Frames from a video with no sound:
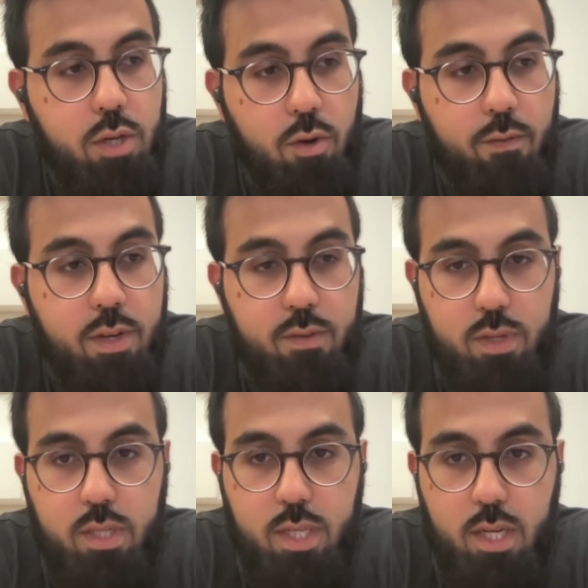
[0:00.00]
derivatives
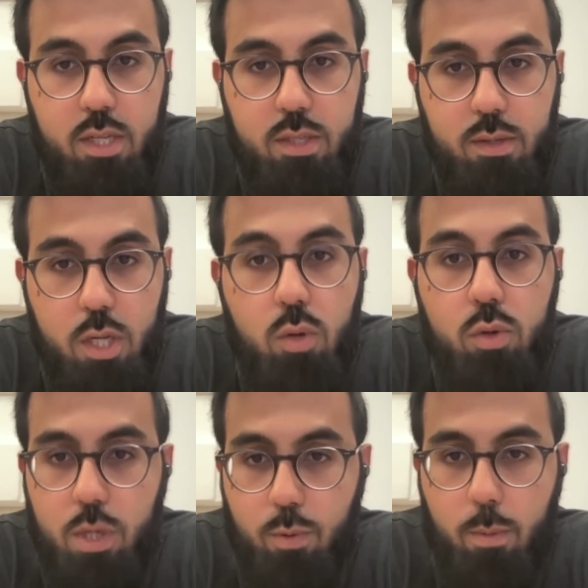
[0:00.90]
are seen as
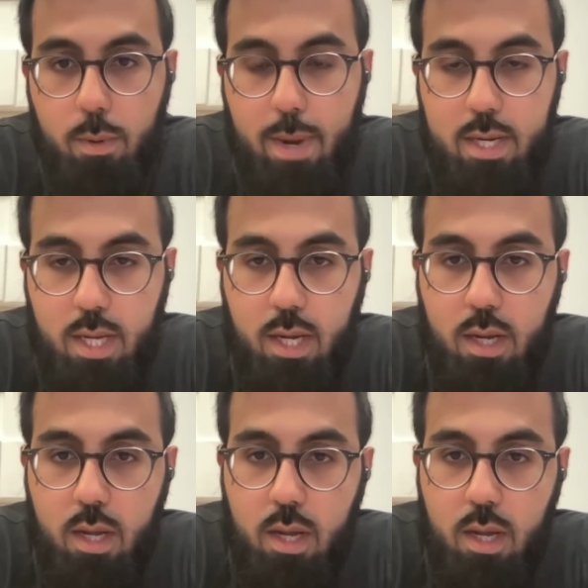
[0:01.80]
hugely problematic